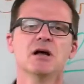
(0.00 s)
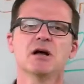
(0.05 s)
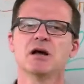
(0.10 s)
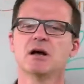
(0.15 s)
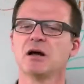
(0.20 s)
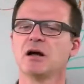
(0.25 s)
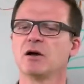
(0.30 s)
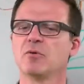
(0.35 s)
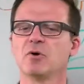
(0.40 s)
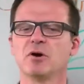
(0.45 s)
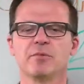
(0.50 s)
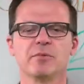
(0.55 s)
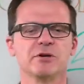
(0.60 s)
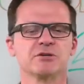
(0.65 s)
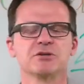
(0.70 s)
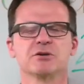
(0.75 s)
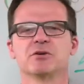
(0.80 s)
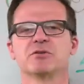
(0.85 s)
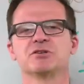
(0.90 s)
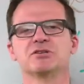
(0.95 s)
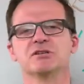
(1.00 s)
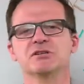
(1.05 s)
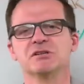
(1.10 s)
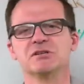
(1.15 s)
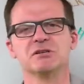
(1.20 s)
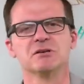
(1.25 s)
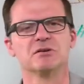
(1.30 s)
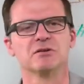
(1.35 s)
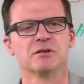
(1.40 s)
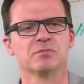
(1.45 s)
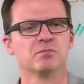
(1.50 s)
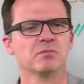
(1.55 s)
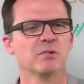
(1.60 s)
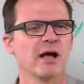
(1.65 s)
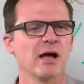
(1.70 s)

I want to make sure that she's still